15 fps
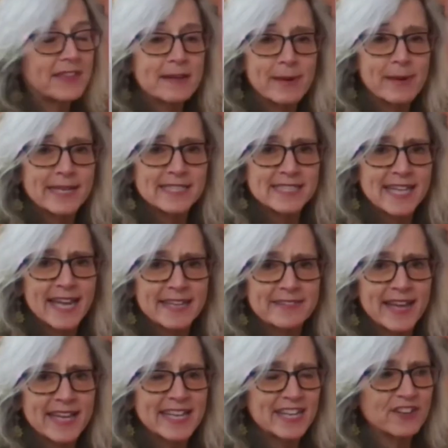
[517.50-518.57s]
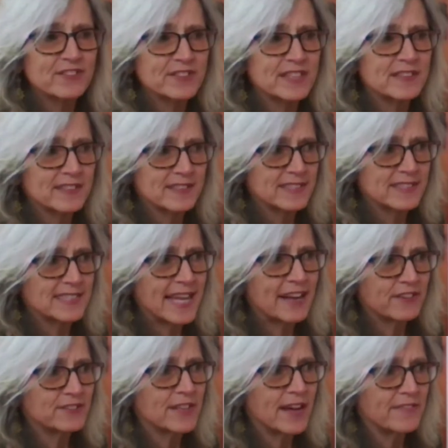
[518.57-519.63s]
they might say they hear the
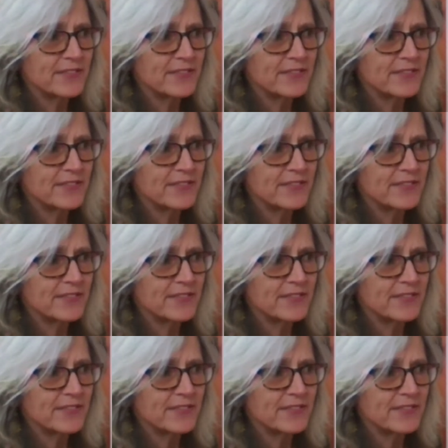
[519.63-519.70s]
sound of